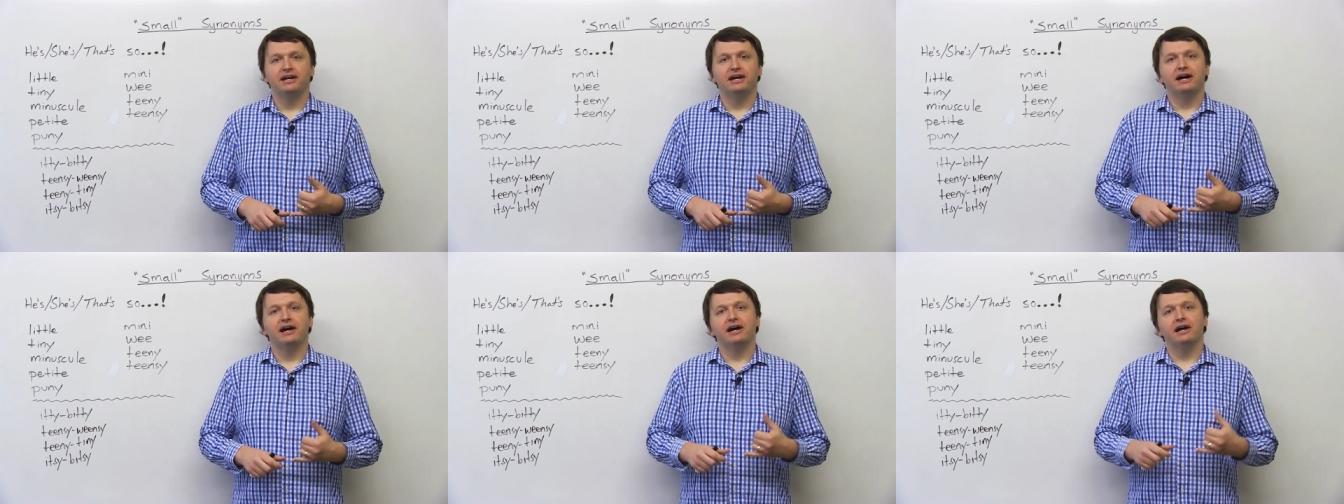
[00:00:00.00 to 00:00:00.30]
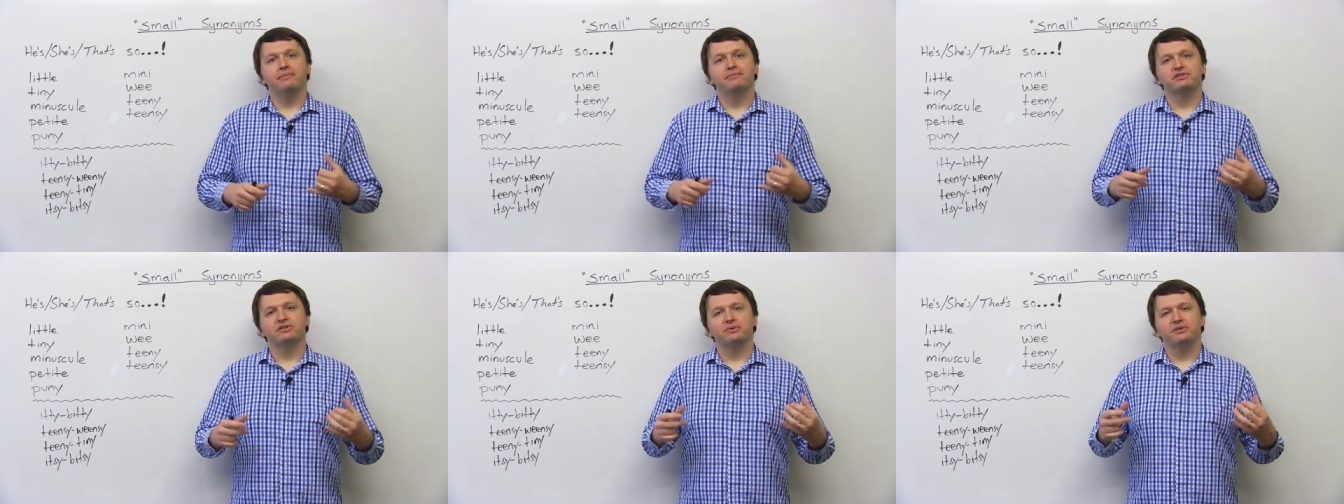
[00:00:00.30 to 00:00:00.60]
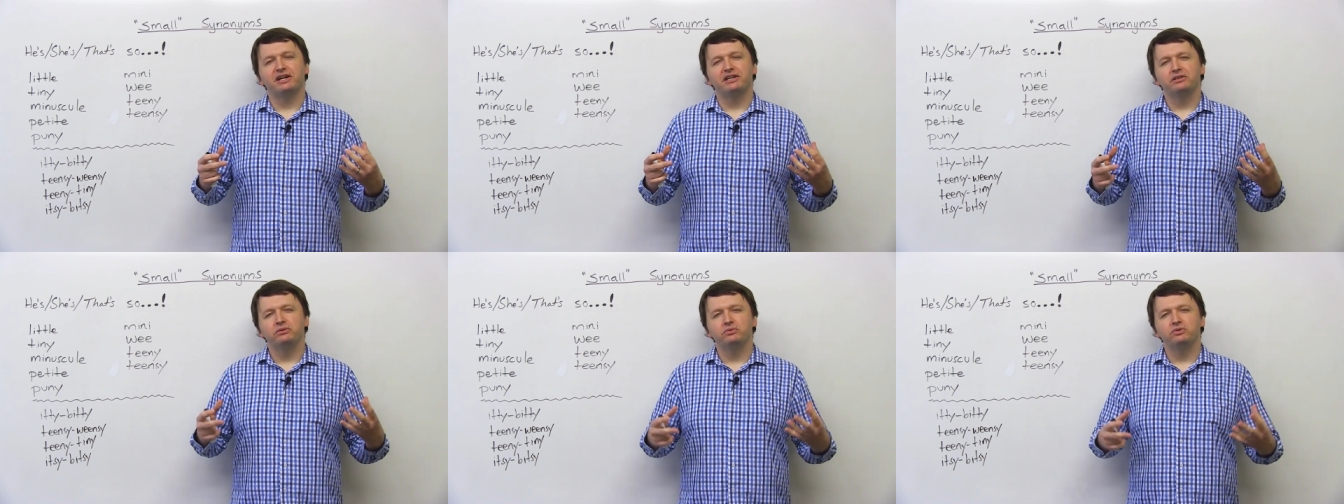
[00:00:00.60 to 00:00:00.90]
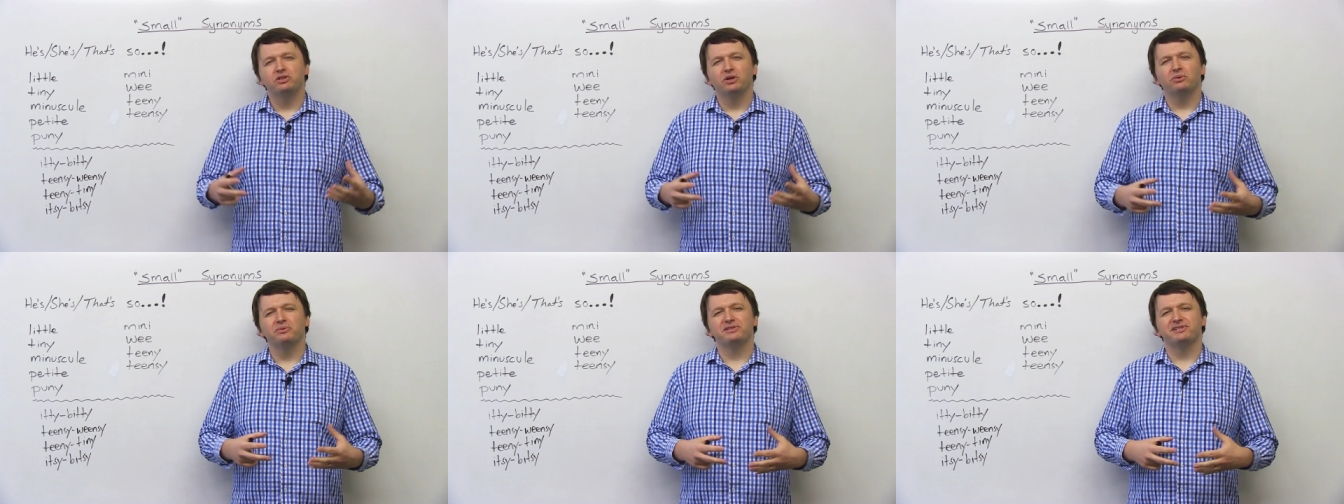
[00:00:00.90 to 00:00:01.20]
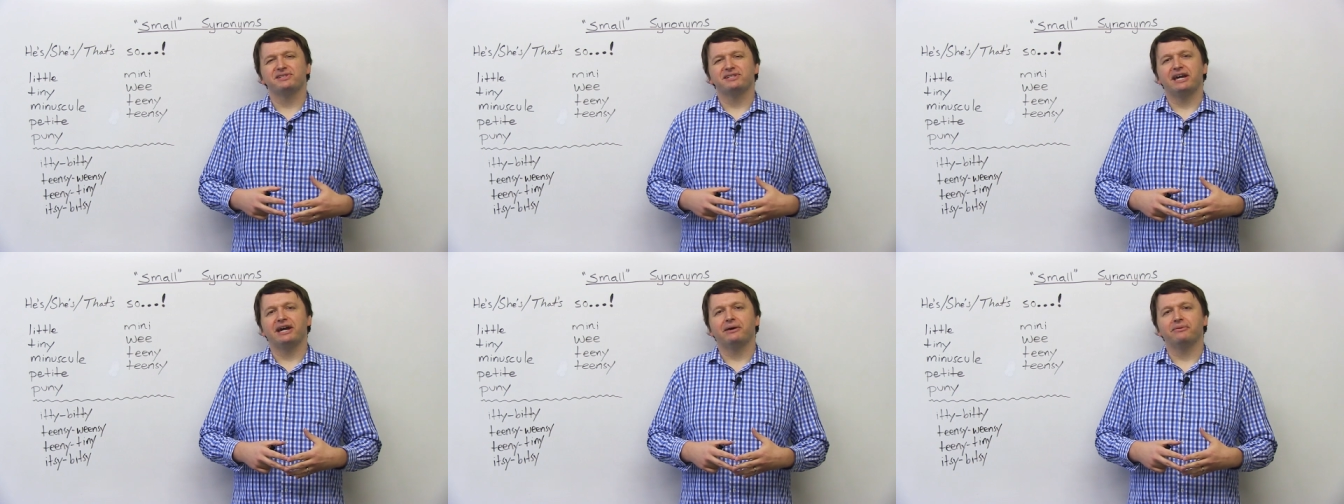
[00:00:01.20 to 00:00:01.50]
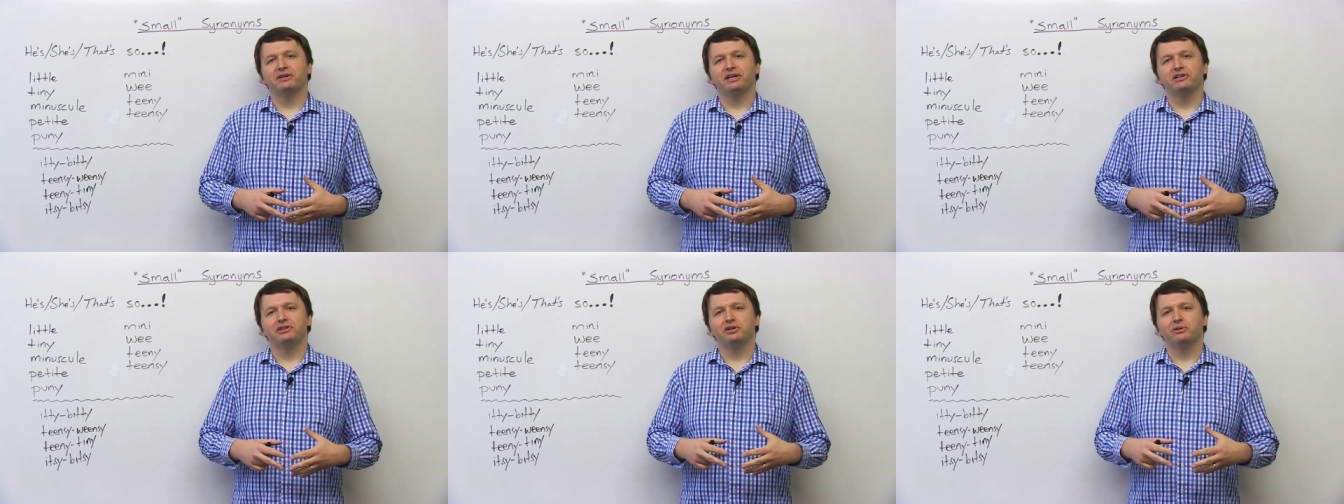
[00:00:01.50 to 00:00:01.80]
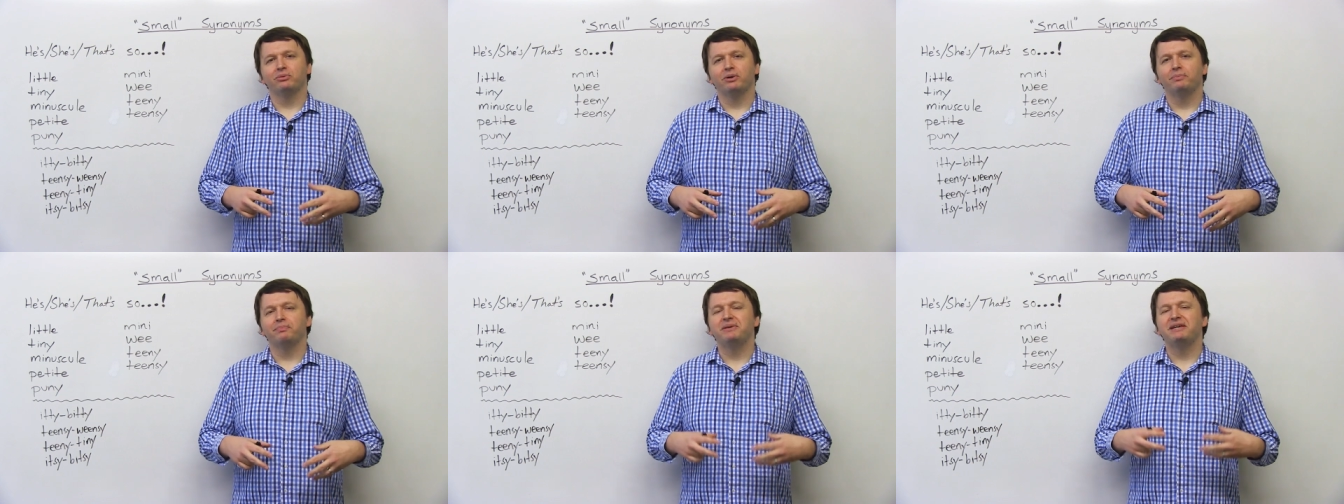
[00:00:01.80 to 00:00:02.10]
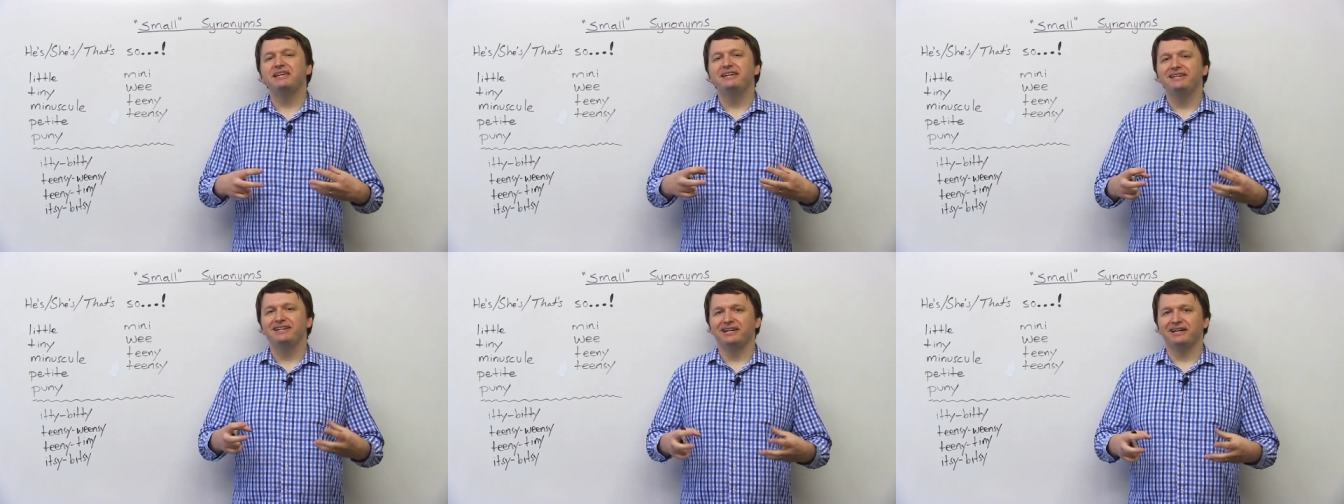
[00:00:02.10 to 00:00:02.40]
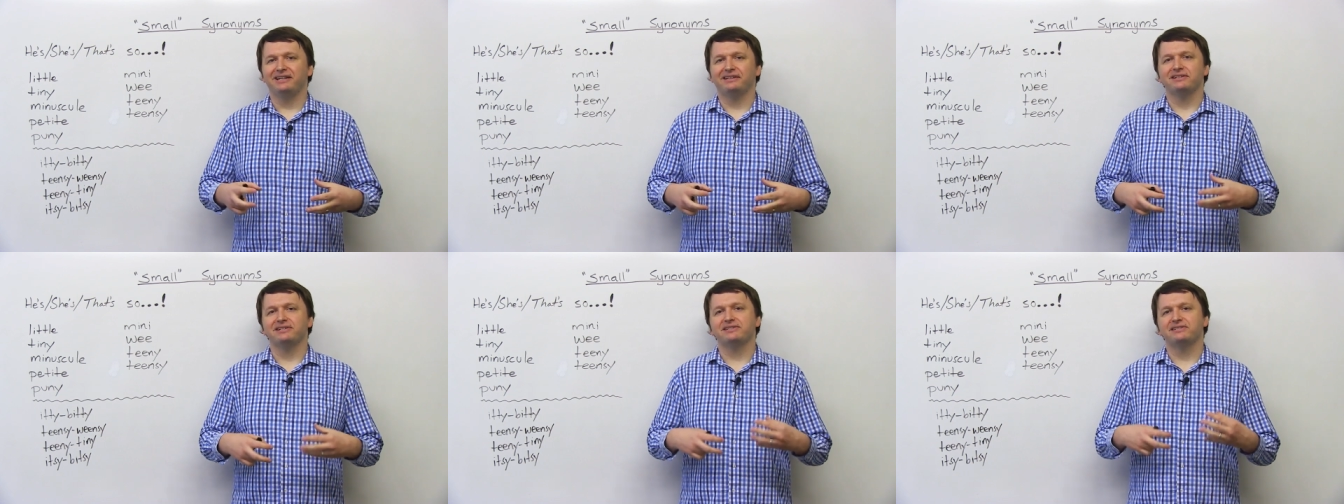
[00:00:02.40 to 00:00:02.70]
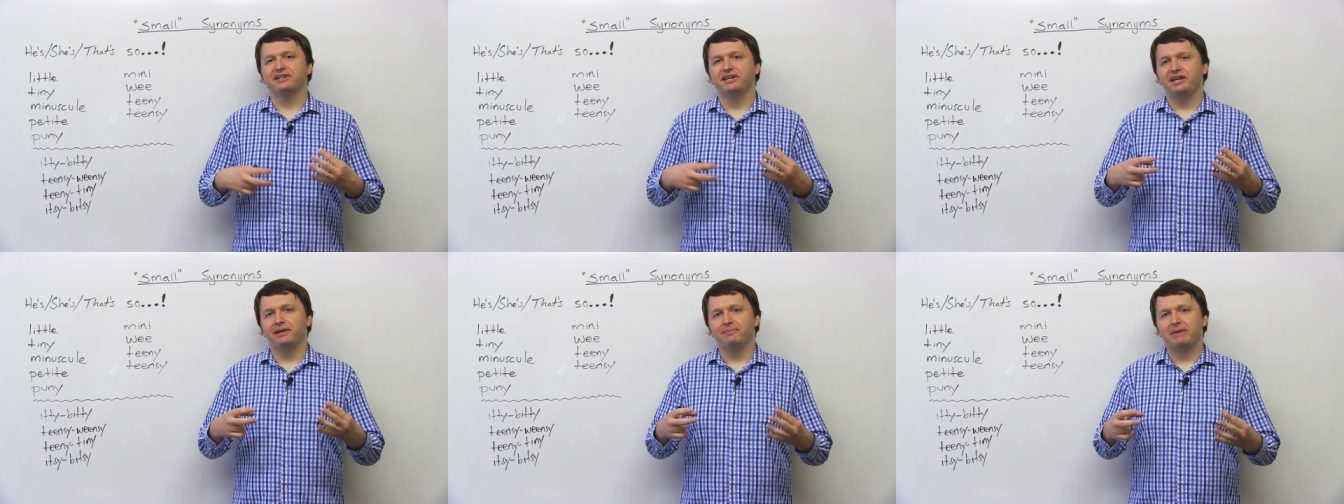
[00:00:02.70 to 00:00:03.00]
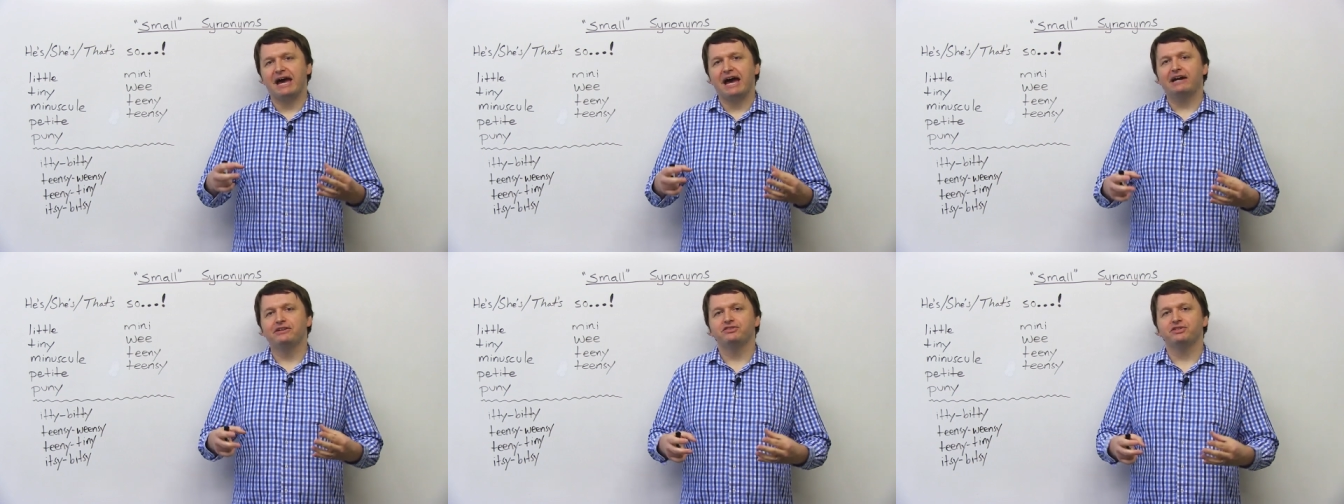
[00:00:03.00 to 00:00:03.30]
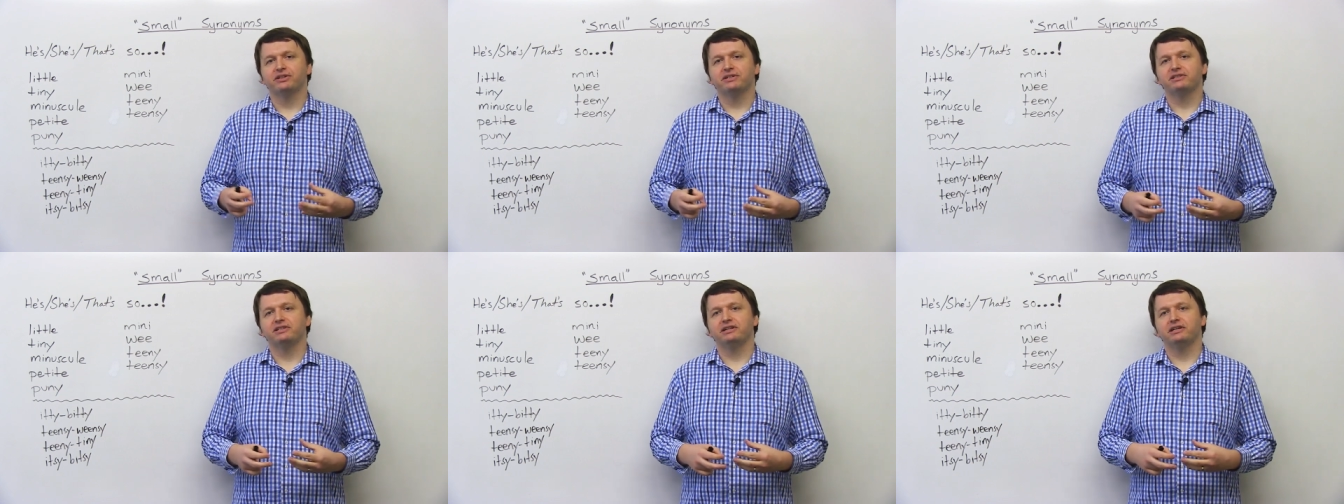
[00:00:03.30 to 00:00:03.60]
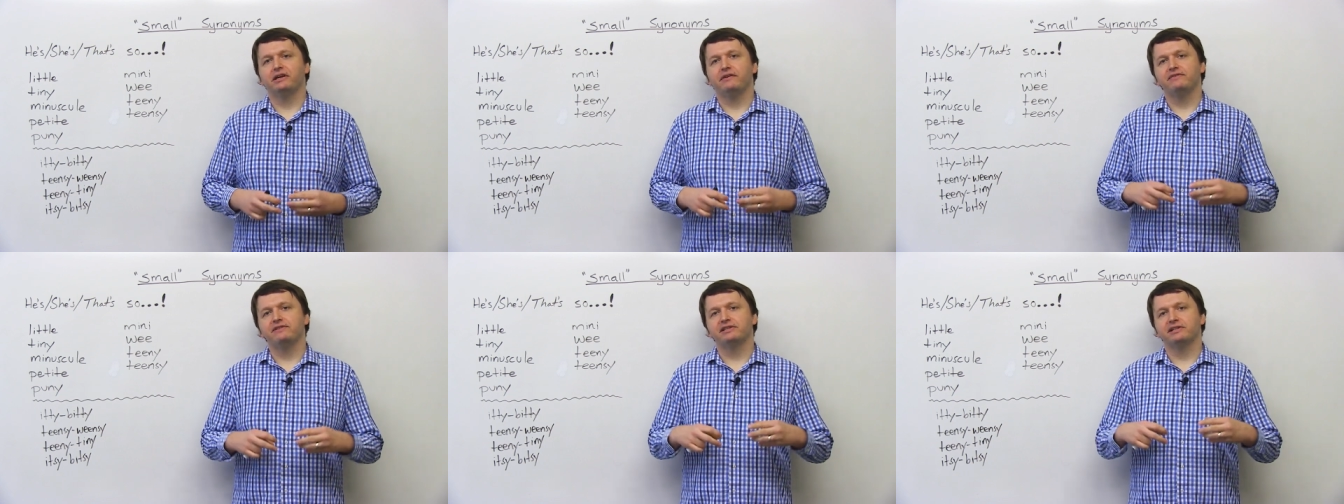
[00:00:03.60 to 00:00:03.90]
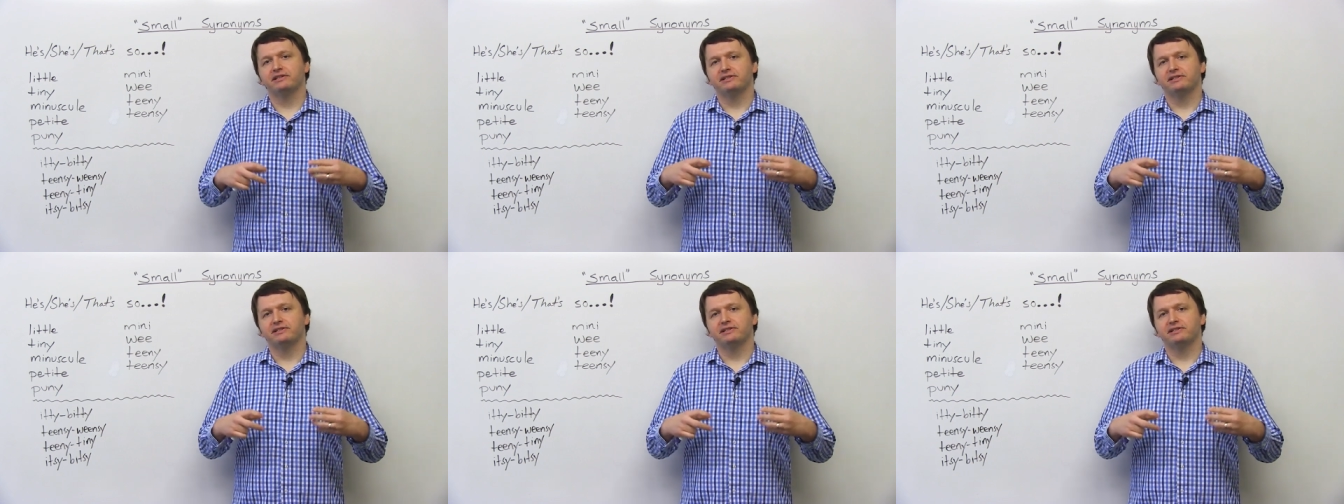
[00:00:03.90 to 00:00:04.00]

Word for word: Um, so that you don't sound like you're repeating the same adjectives,